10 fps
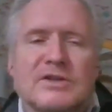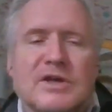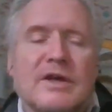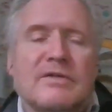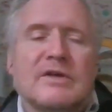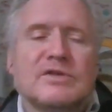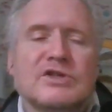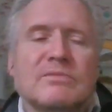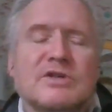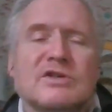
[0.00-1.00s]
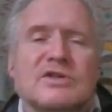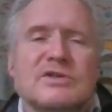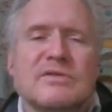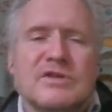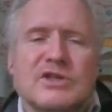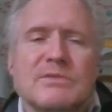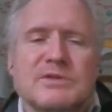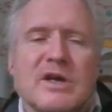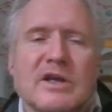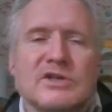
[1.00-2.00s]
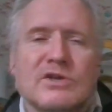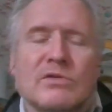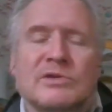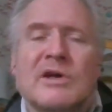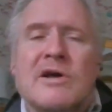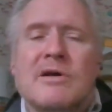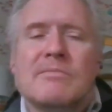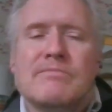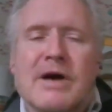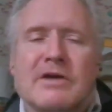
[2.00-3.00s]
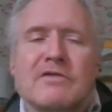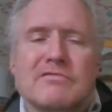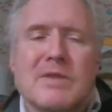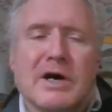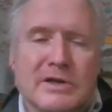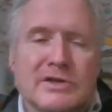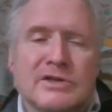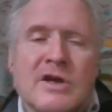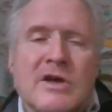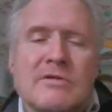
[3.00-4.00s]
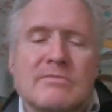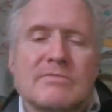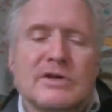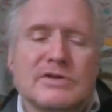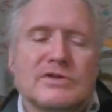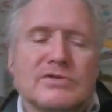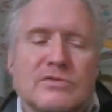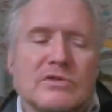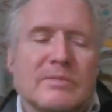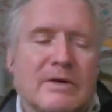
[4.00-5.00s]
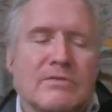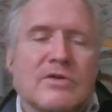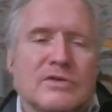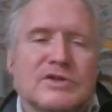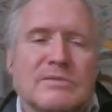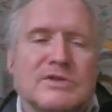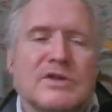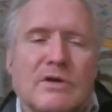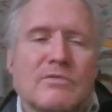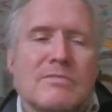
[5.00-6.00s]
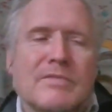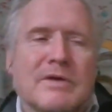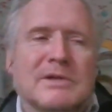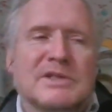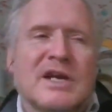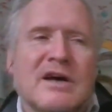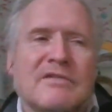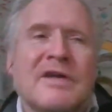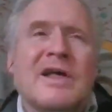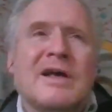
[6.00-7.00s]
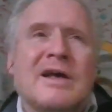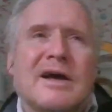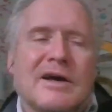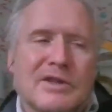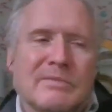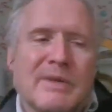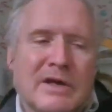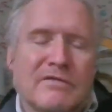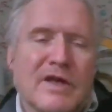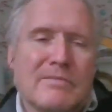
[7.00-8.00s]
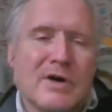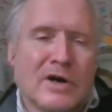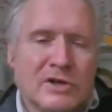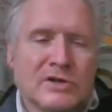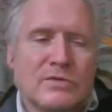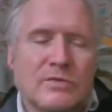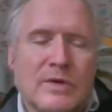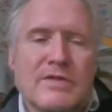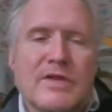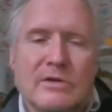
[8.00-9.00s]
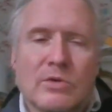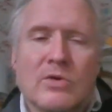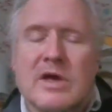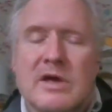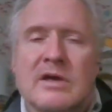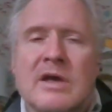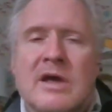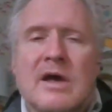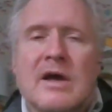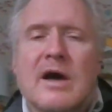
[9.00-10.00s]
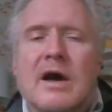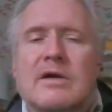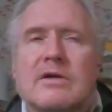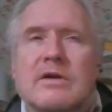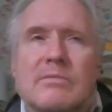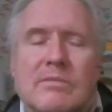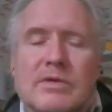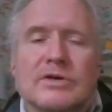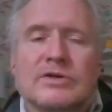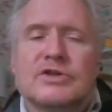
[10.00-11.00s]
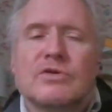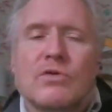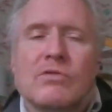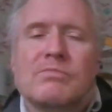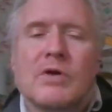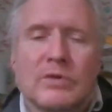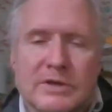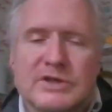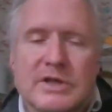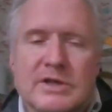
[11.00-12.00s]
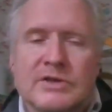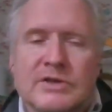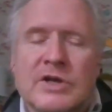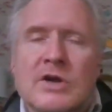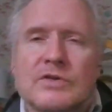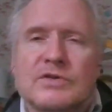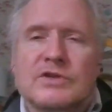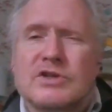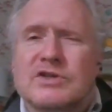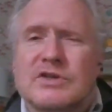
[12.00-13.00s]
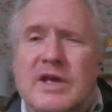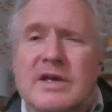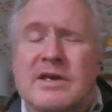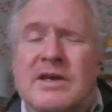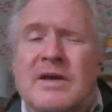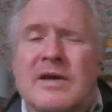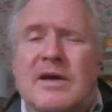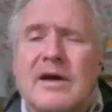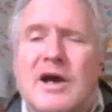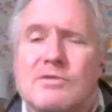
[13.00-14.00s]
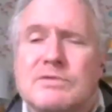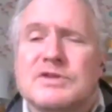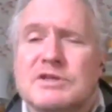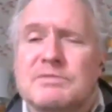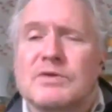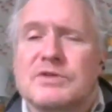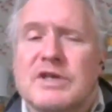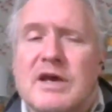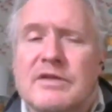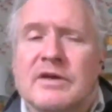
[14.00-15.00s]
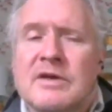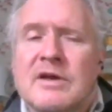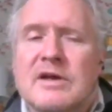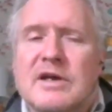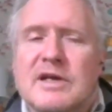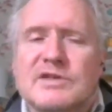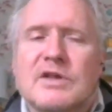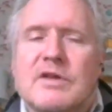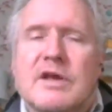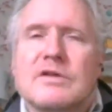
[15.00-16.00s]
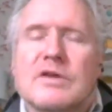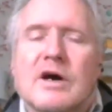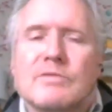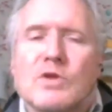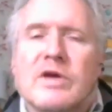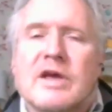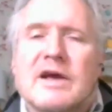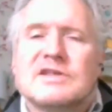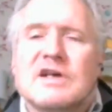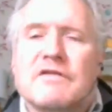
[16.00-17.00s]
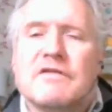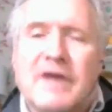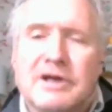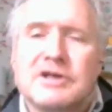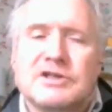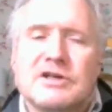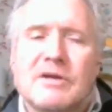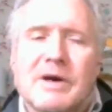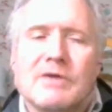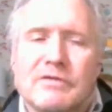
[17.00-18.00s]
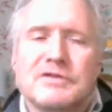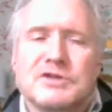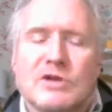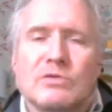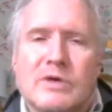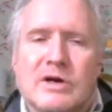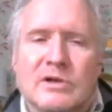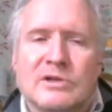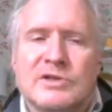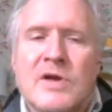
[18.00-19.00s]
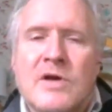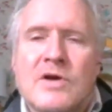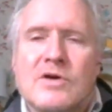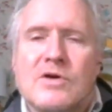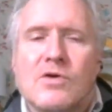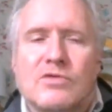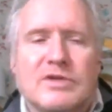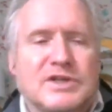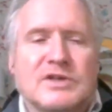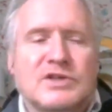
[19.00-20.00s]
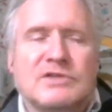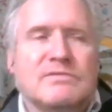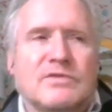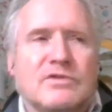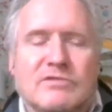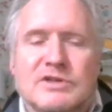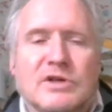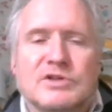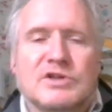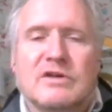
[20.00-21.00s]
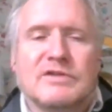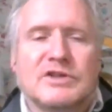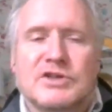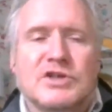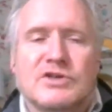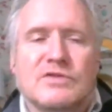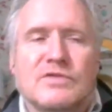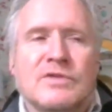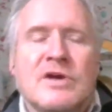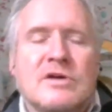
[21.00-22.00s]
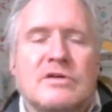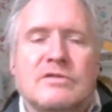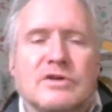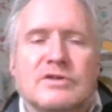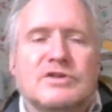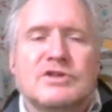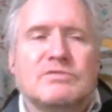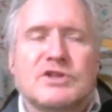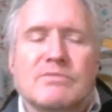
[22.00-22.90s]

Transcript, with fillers: And so the subject, the Substack is called Back of Mind because it's all about concepts that I want people to have at the back of their mind when they're looking at numbers or policies to just think, how was this put together? Is the thing that I'm looking at a fact about the physical world, or is it the result of a decision that